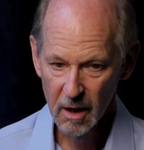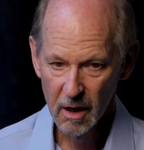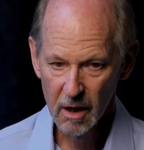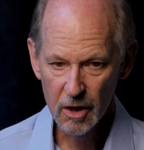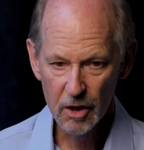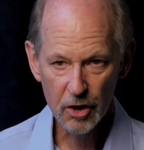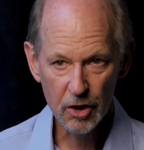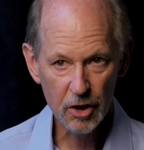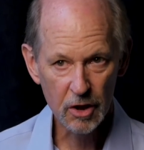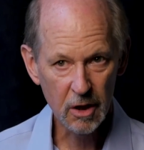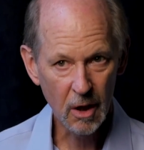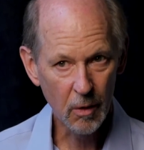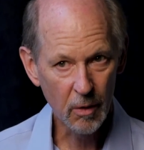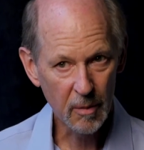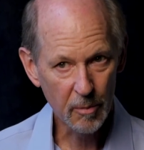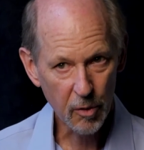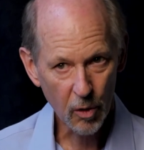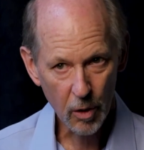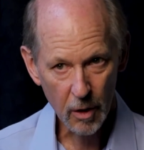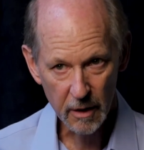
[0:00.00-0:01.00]
So
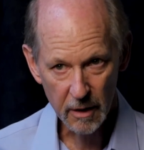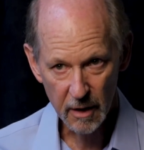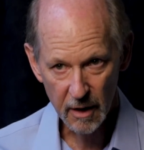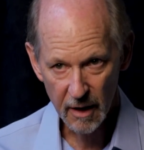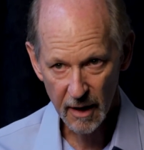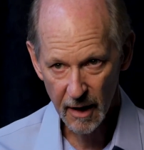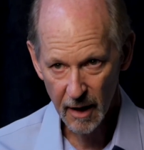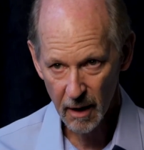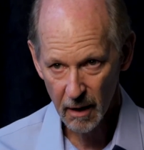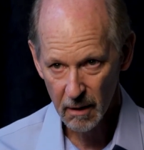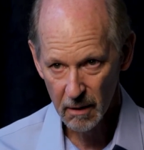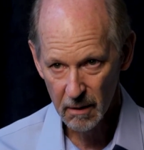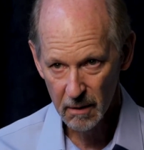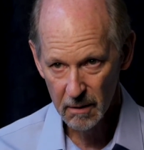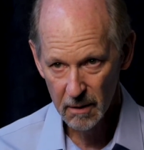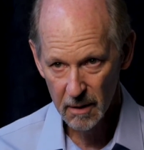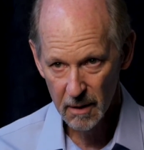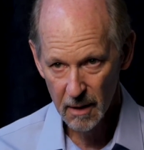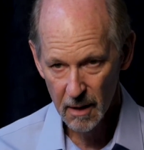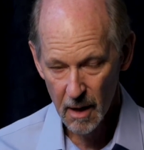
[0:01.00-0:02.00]
important now.
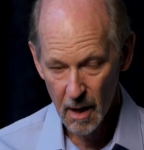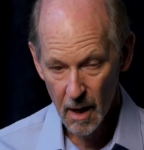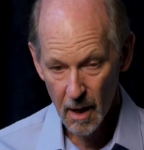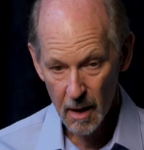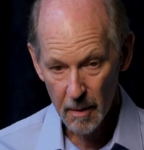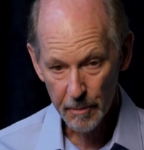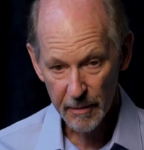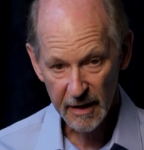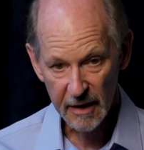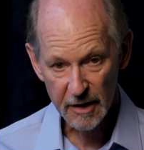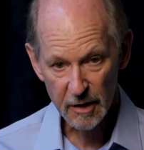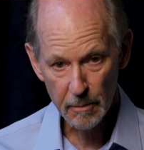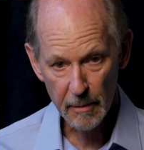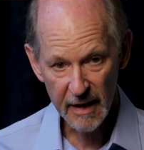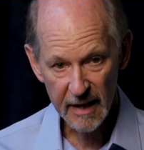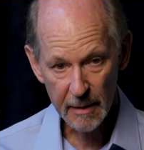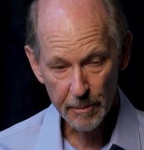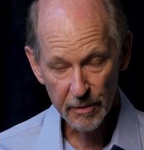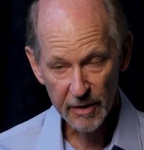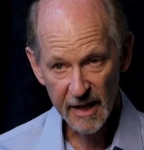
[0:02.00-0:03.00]
Because many
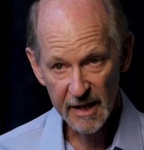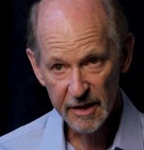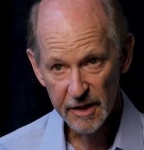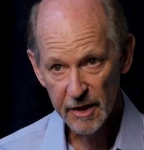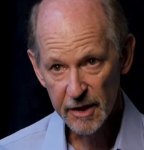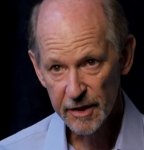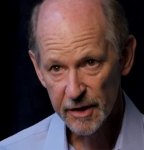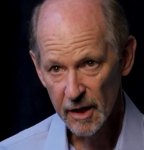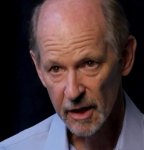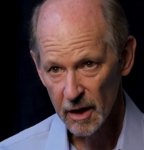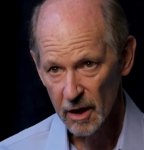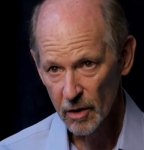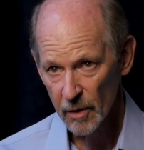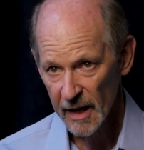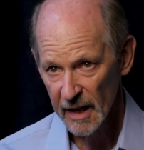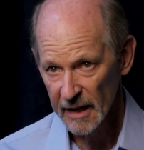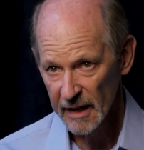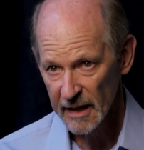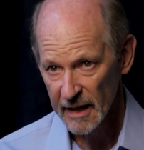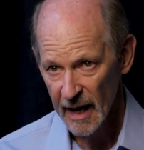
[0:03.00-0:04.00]
places that are
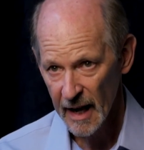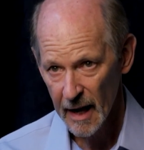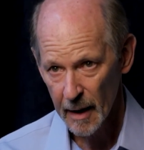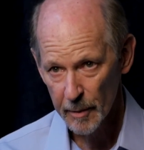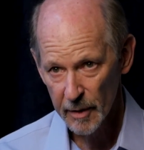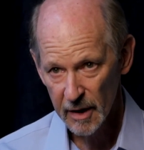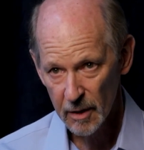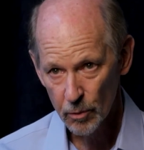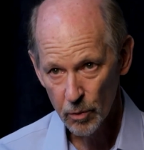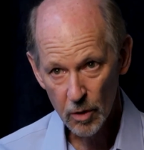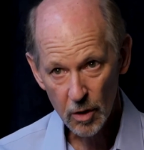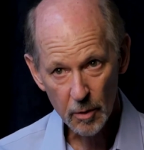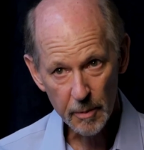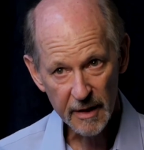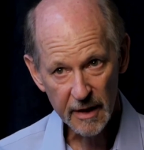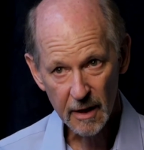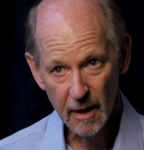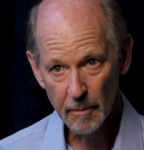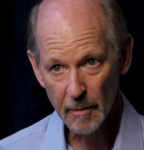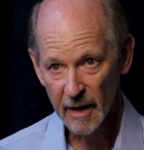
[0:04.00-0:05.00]
greatly inhabited will
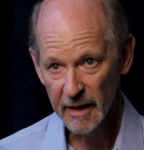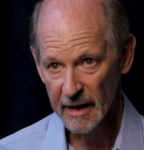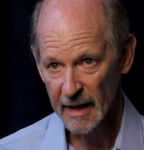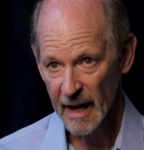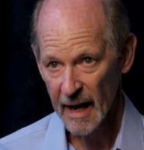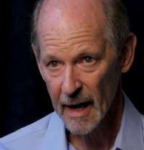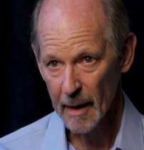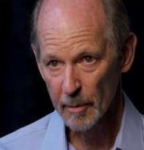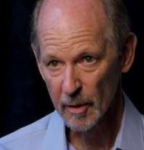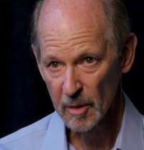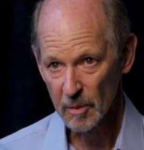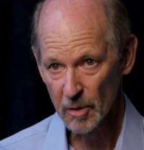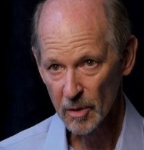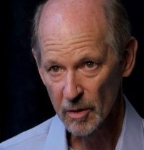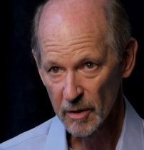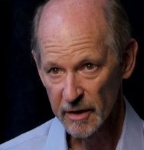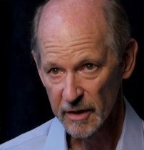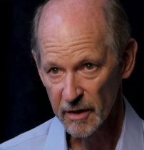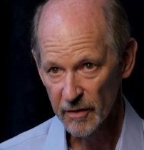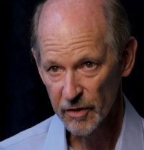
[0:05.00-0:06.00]
become uninhabitable
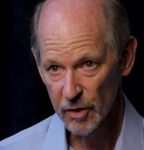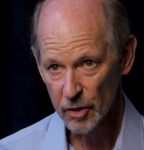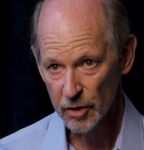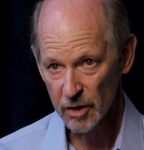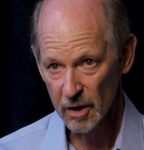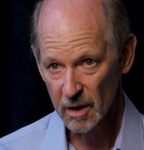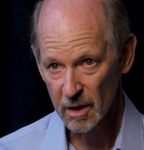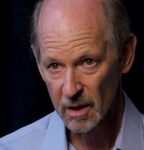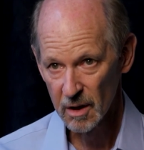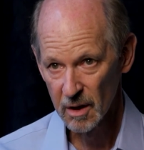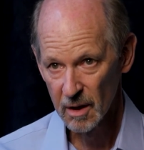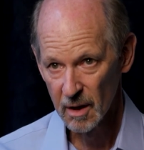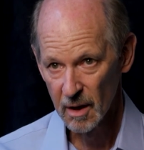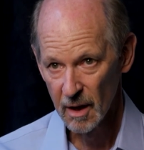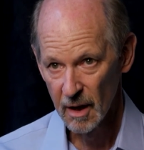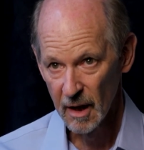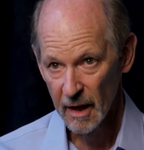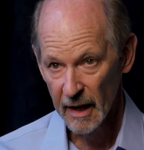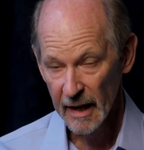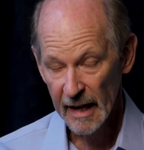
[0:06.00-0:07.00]
in the future.
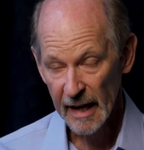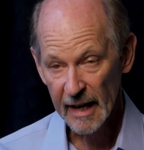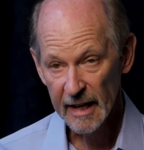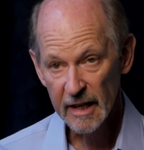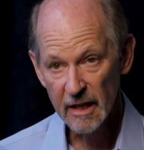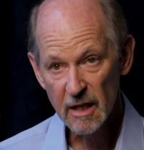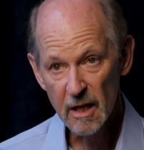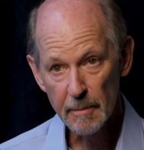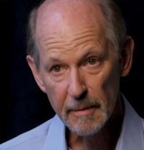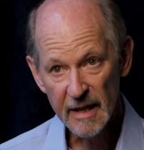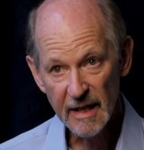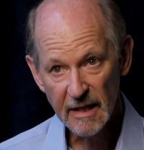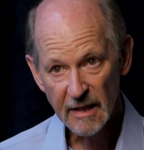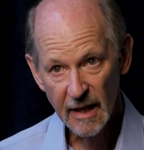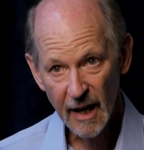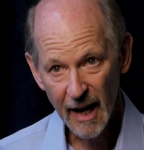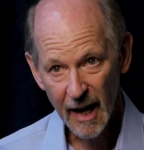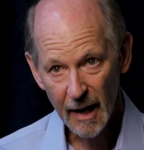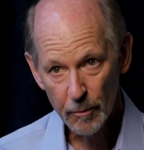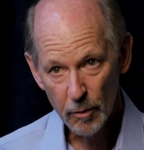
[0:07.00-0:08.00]
And in the
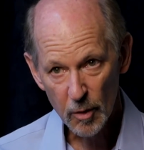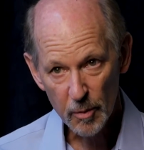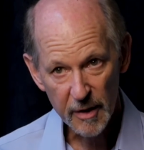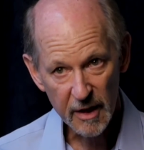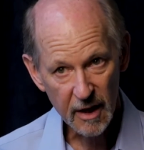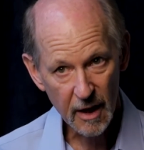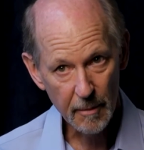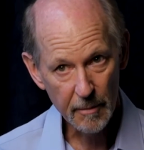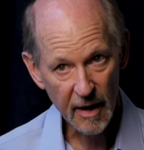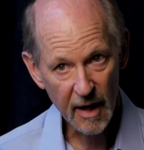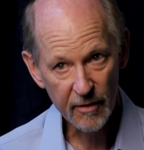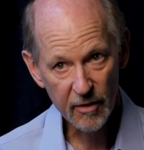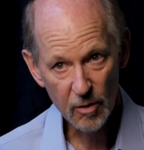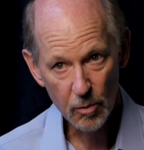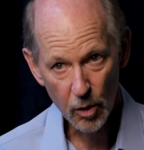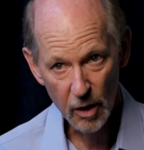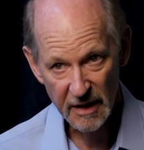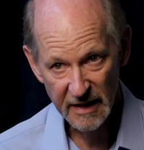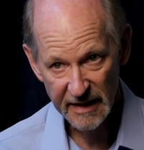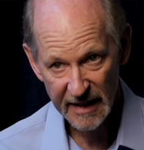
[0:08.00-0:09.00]
meantime will become ever
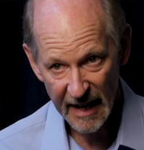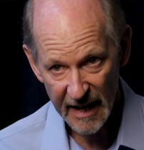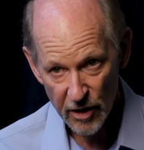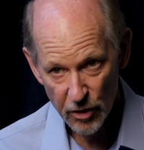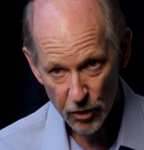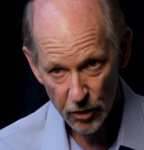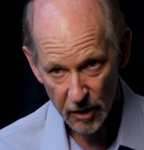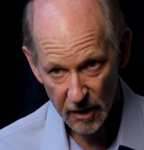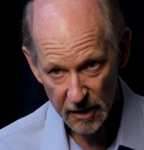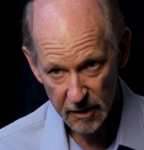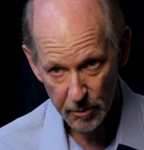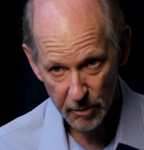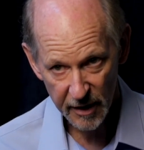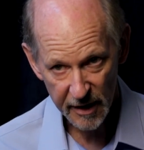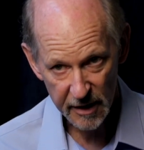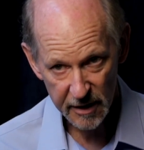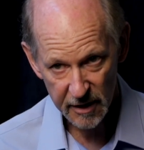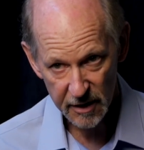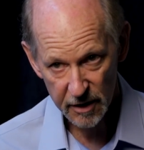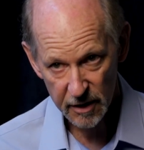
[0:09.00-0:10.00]
more dangerous
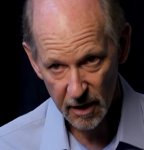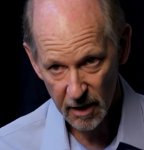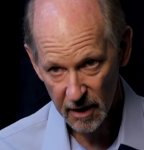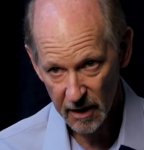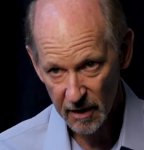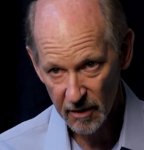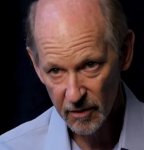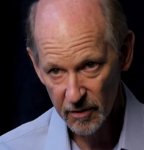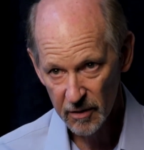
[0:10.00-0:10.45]
places to live,